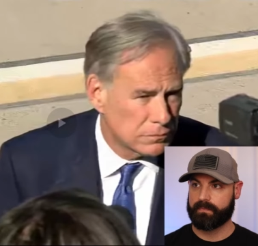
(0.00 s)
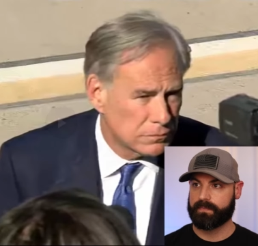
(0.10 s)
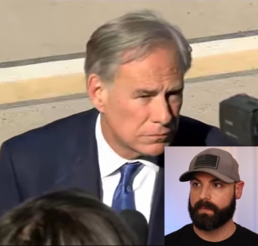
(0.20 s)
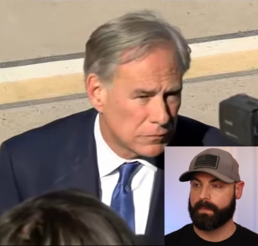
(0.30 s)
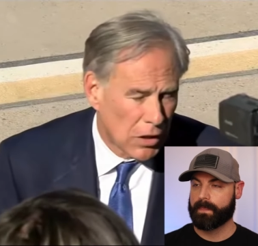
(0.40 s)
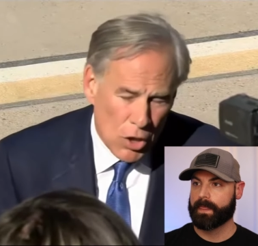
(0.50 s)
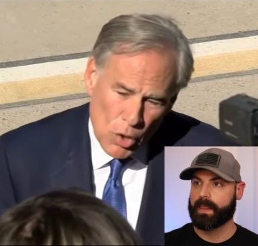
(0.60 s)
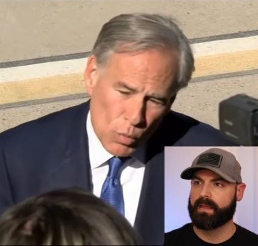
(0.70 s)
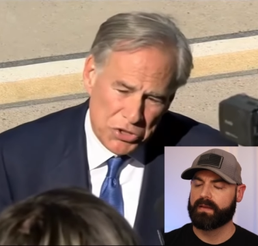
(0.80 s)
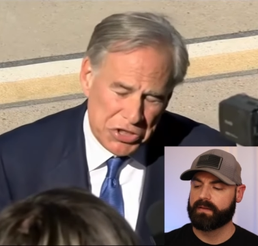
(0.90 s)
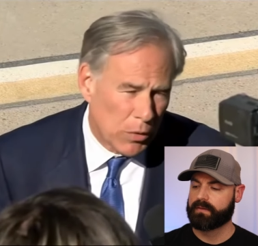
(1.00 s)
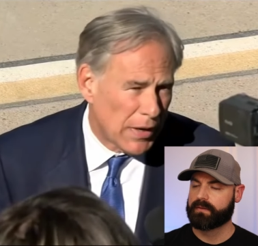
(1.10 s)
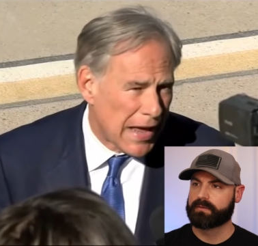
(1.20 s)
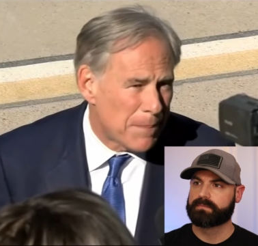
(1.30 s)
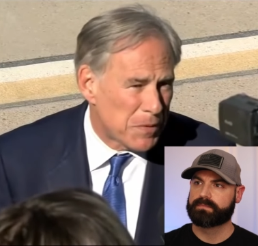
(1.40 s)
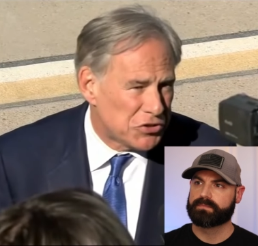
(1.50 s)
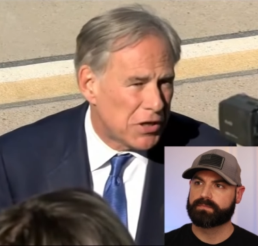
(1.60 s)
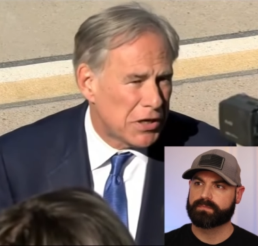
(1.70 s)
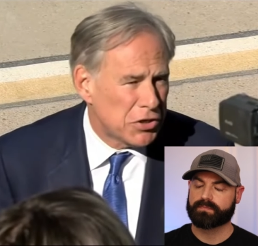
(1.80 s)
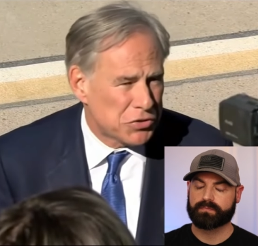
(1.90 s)
Speaker 1: After this? We'll see what
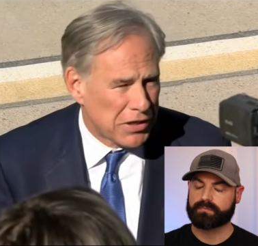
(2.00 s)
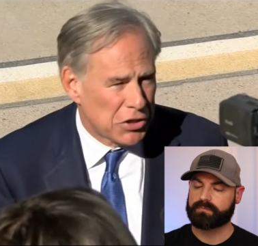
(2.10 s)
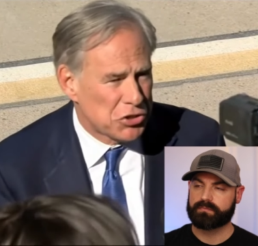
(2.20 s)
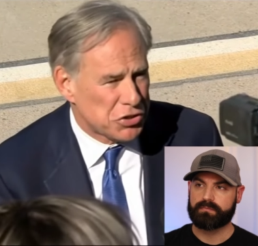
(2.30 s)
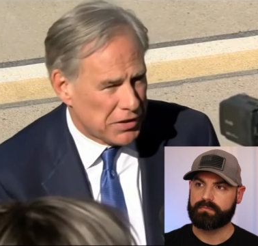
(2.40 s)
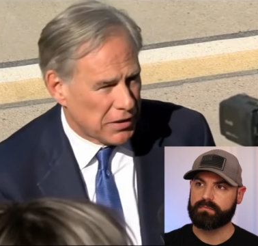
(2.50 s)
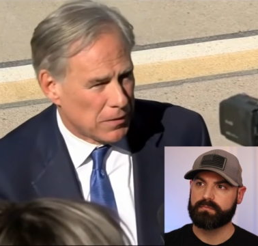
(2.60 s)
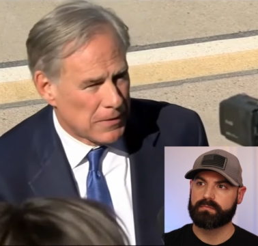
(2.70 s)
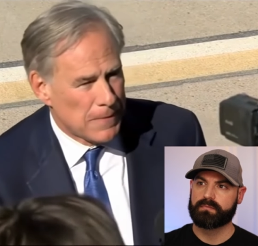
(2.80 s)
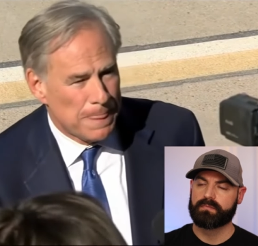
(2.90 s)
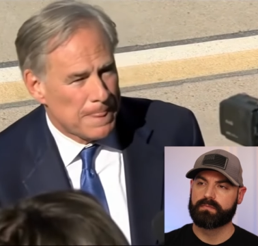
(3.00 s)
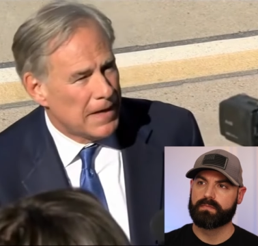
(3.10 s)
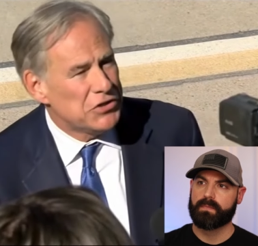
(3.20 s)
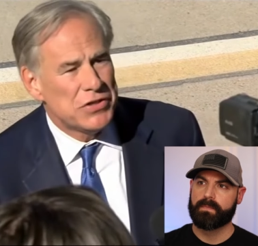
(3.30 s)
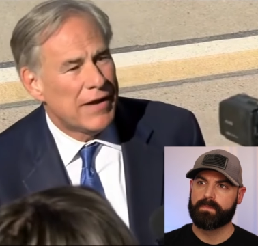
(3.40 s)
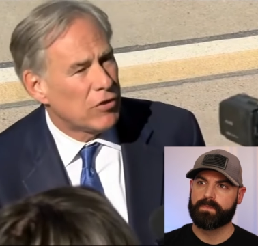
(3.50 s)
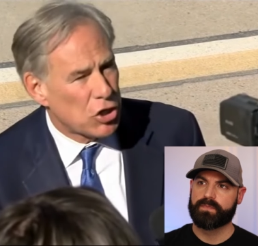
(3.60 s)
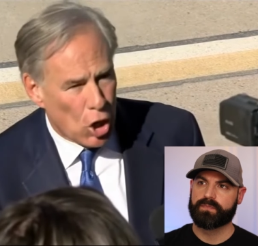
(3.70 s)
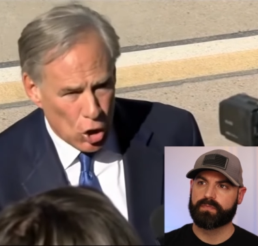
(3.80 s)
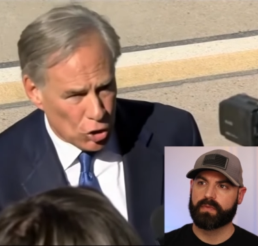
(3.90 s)
happens. Here's, here's the deal. He's
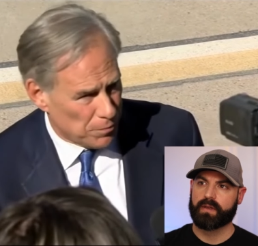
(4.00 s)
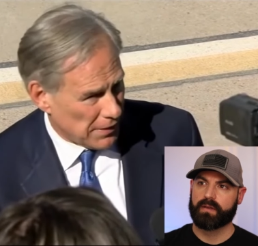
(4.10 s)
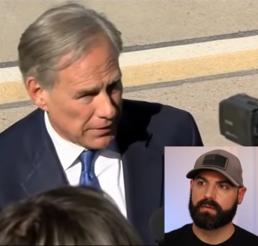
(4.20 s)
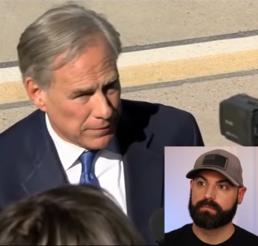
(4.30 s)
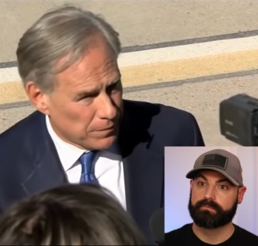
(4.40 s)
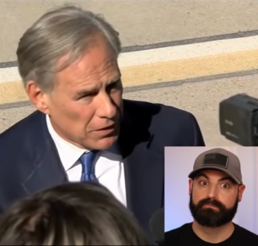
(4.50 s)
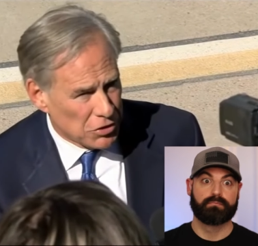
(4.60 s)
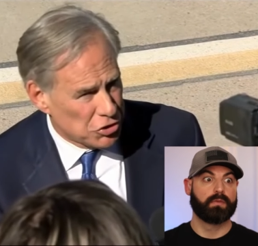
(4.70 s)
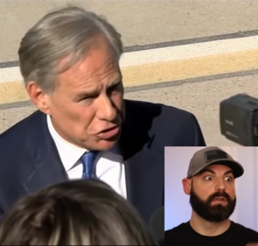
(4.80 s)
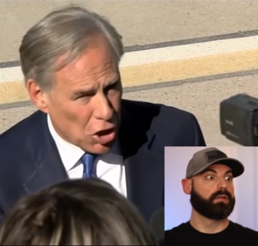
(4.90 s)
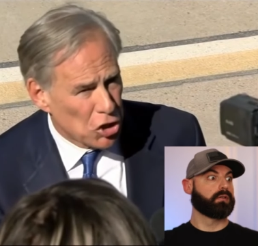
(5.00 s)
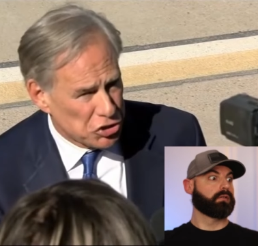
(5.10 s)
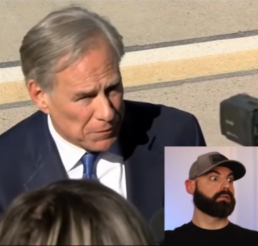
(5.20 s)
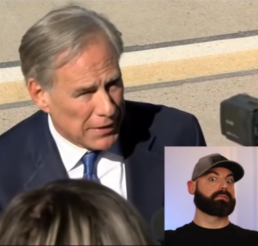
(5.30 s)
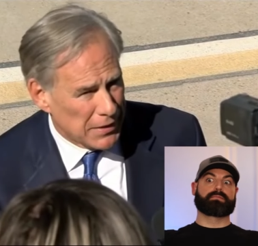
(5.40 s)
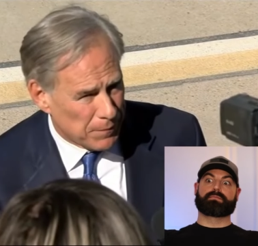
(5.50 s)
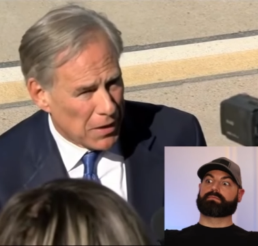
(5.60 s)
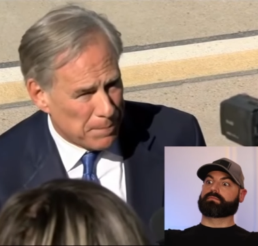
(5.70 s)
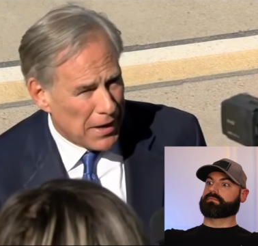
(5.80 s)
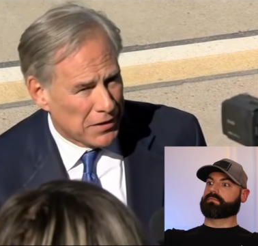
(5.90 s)
never called me to talk to me
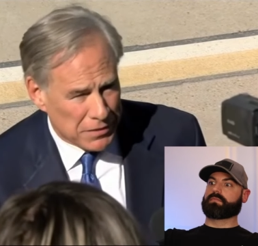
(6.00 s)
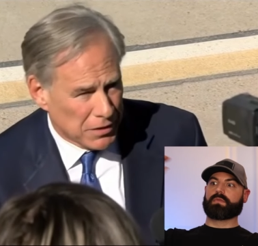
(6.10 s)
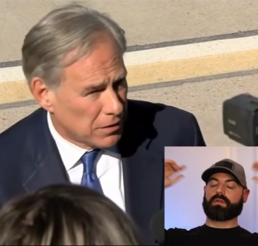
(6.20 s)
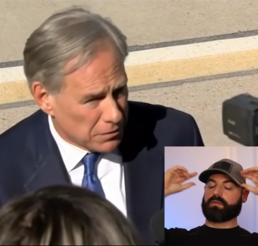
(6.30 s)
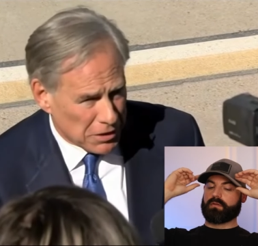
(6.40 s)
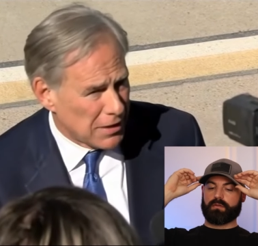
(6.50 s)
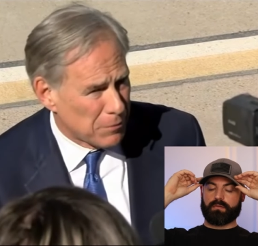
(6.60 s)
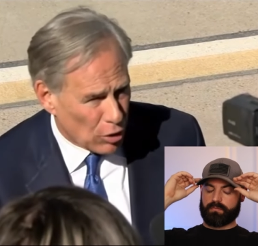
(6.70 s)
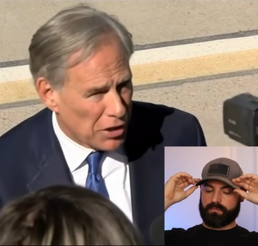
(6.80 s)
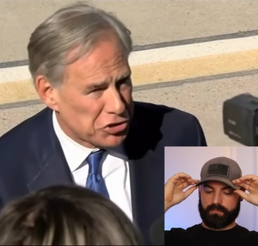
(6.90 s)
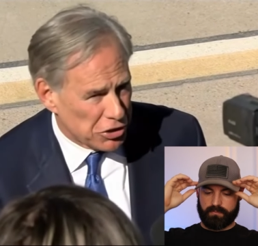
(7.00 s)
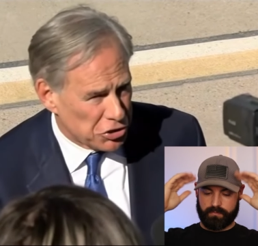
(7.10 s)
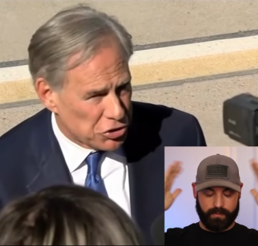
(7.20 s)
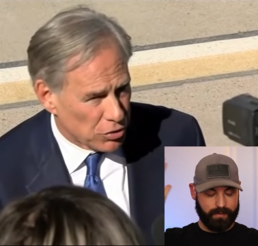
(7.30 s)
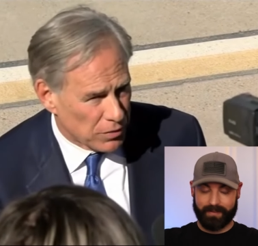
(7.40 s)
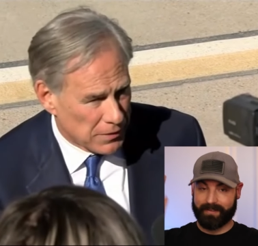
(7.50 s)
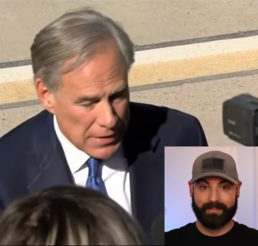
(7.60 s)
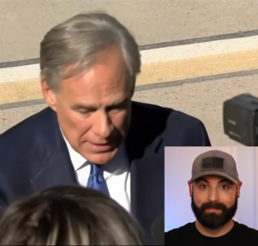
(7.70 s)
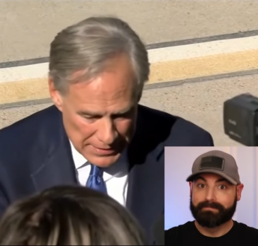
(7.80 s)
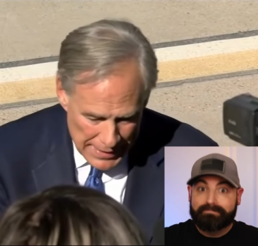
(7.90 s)
about the immigration issue.
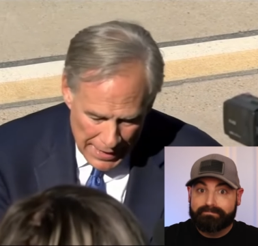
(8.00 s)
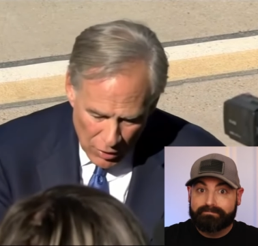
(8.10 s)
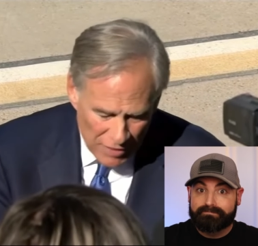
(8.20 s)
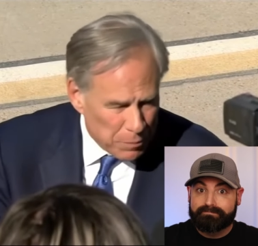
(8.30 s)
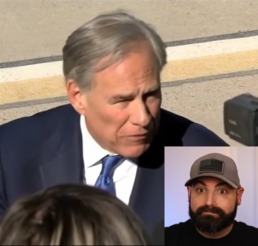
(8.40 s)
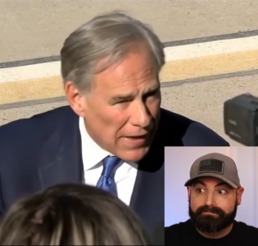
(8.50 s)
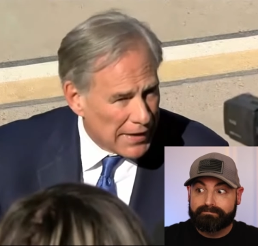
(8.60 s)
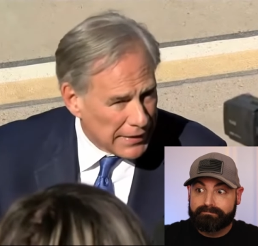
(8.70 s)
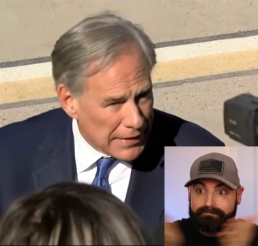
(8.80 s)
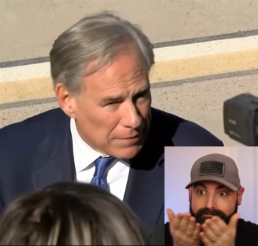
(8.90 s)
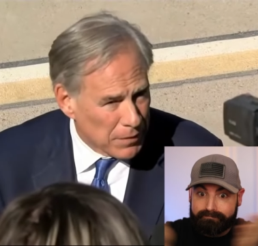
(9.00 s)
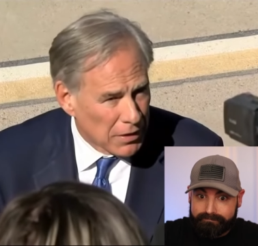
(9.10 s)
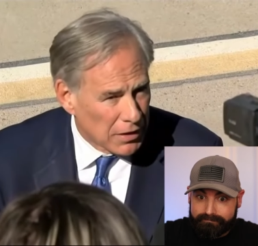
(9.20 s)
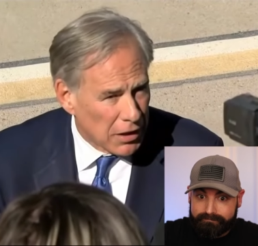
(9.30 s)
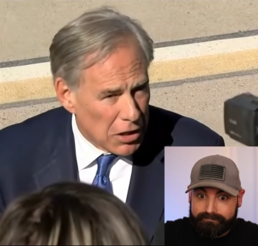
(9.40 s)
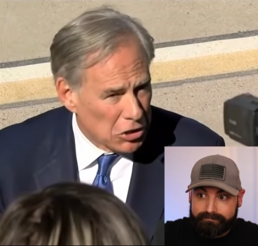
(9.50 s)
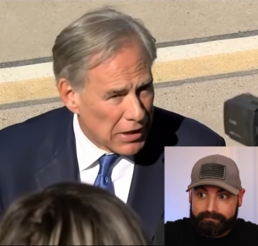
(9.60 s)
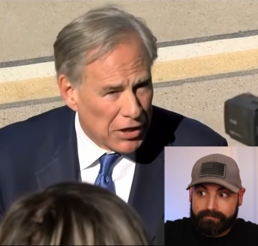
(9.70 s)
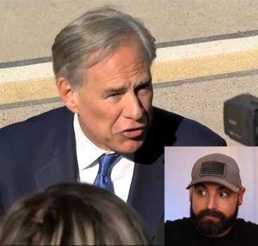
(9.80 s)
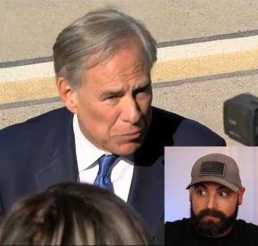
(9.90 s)
Now I provided him
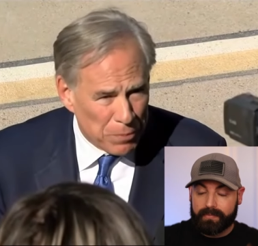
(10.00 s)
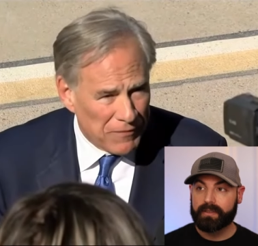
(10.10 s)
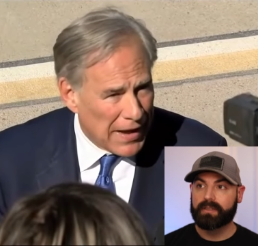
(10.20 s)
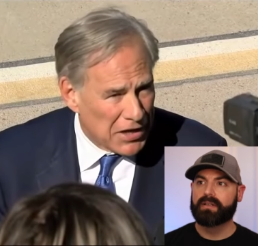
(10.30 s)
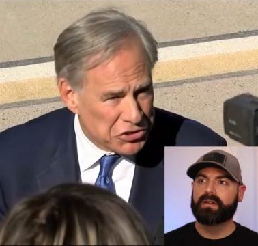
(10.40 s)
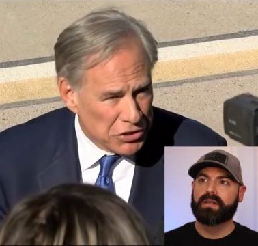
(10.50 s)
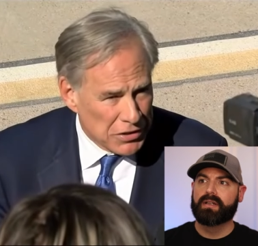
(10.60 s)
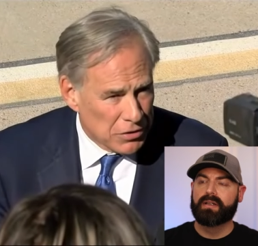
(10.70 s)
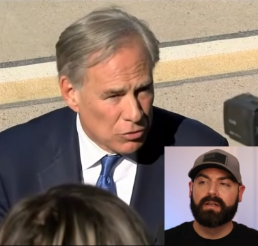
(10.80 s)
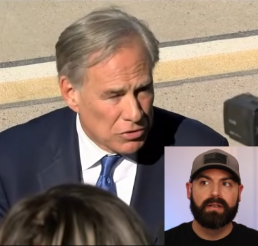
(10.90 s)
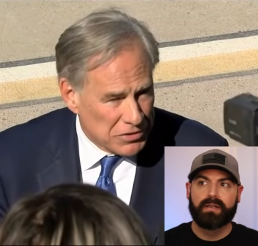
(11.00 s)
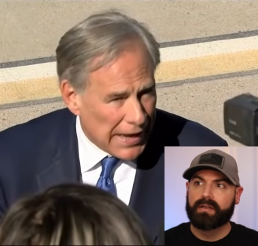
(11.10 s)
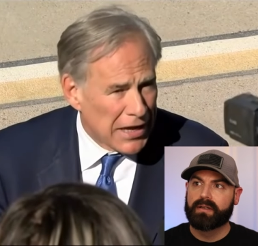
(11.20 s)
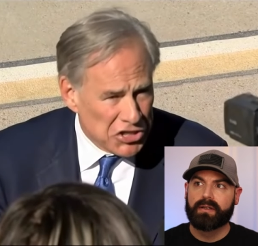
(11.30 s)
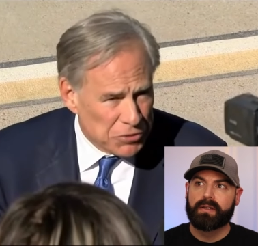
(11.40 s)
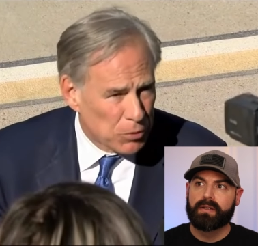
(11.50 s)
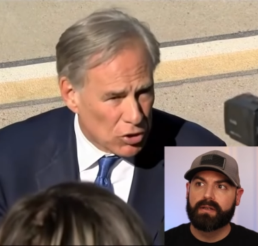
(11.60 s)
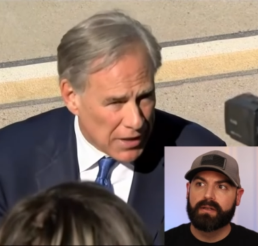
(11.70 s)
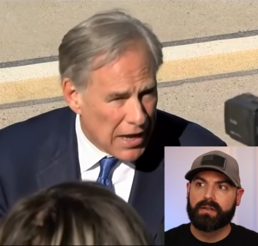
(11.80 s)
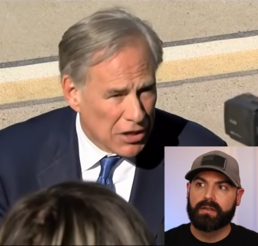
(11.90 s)
a letter that provides
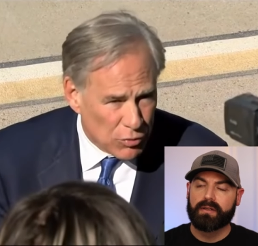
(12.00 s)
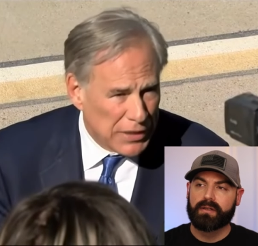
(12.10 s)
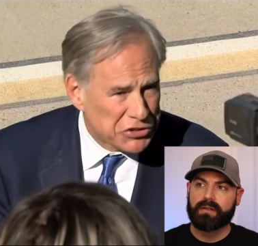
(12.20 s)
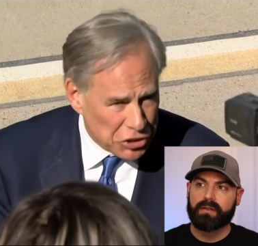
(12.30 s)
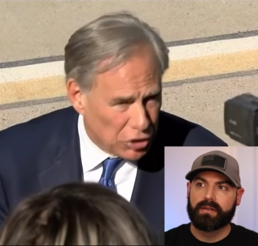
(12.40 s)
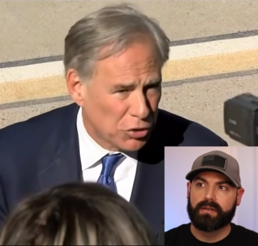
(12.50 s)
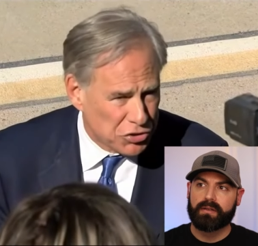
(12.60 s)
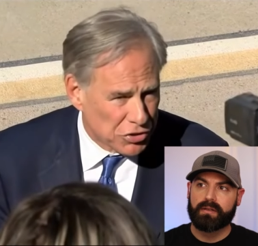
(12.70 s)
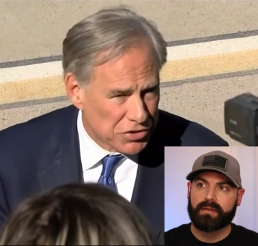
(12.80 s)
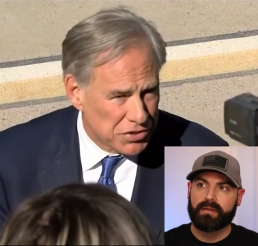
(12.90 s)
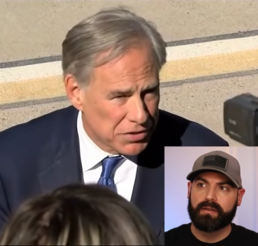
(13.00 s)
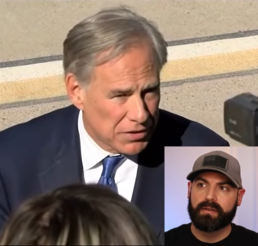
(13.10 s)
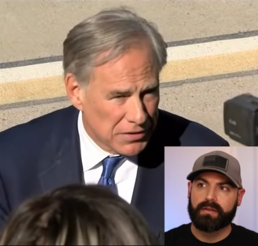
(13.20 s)
tangible, concrete solutions.